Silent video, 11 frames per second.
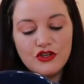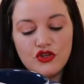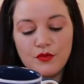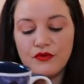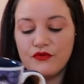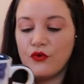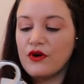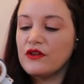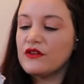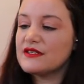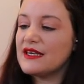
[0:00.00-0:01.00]
So before
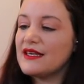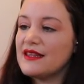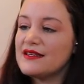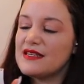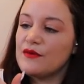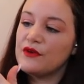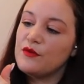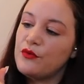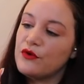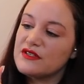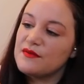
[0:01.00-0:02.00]
it looks like this, and when you
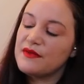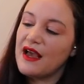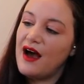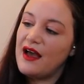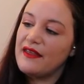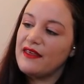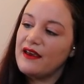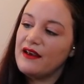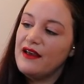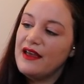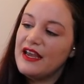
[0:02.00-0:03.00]
pour something hot in
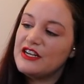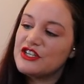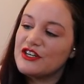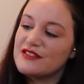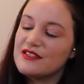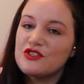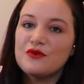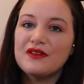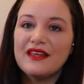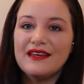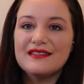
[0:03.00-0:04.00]
there, it turns into a
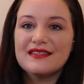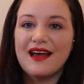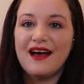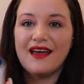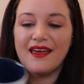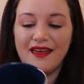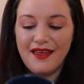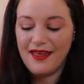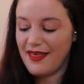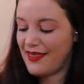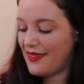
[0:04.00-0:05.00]
light sky.
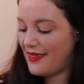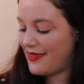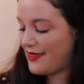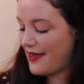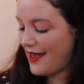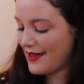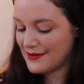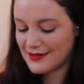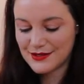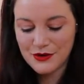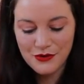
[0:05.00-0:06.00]

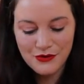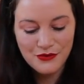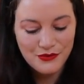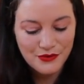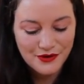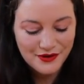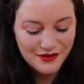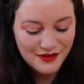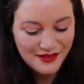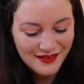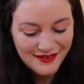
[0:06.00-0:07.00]
That's
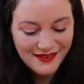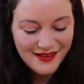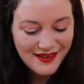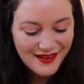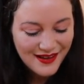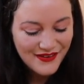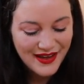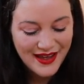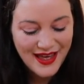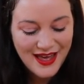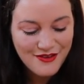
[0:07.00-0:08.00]
cool.
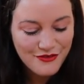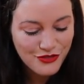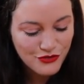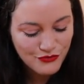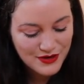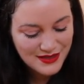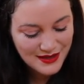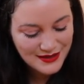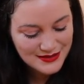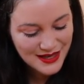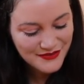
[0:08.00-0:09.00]
Okay, I have three
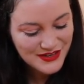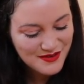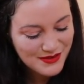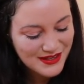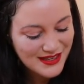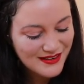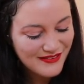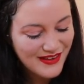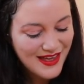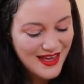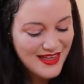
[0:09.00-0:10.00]
things left, I believe.
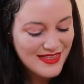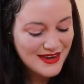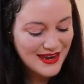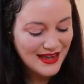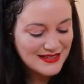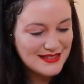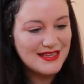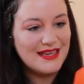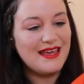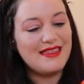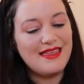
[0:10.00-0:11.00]
The next
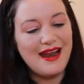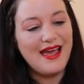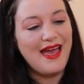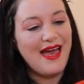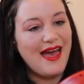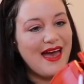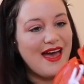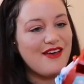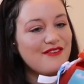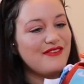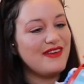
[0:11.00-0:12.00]
thing that I
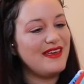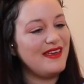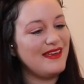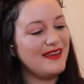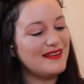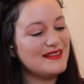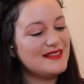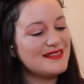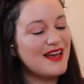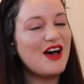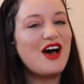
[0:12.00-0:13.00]
have
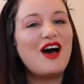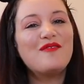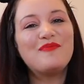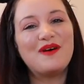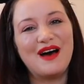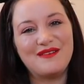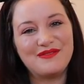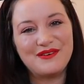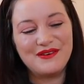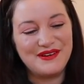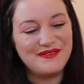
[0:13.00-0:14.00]
is a
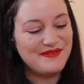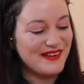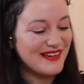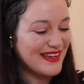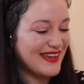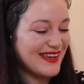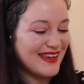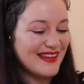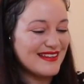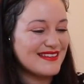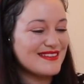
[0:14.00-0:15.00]
popcorn
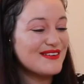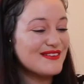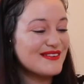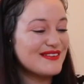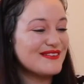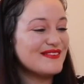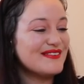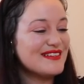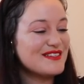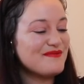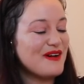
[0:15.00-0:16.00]
bucket. So cool,
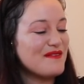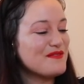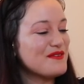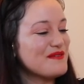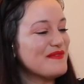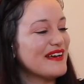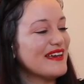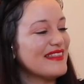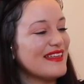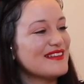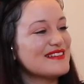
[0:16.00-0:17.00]
it's a popcorn
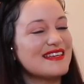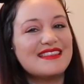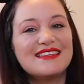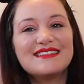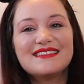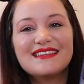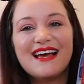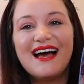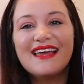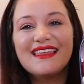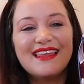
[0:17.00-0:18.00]
bucket that looks like the
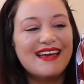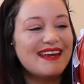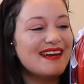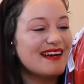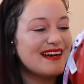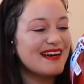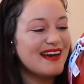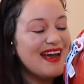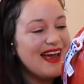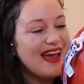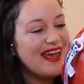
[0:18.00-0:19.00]
Skyliner.
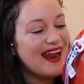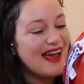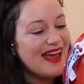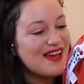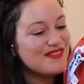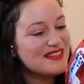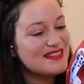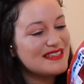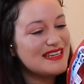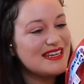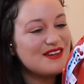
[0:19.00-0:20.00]
And I have the
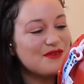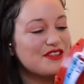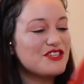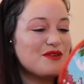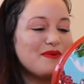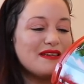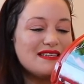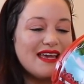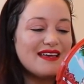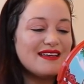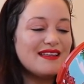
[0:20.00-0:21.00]
scene with Chip and
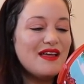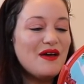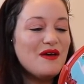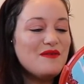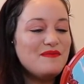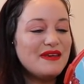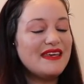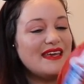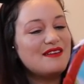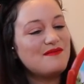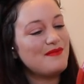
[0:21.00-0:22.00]
Dale,
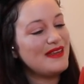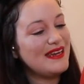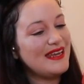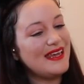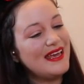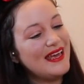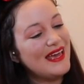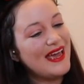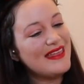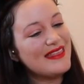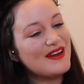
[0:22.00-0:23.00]
Mickey and Minnie,
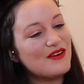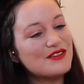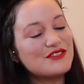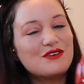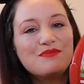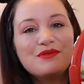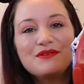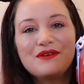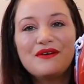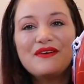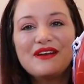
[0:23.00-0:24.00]
and then also
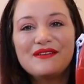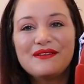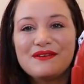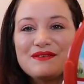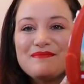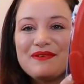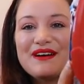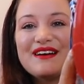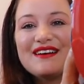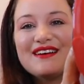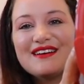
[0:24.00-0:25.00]
Pluto and a little
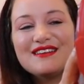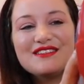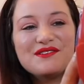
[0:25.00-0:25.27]
bird.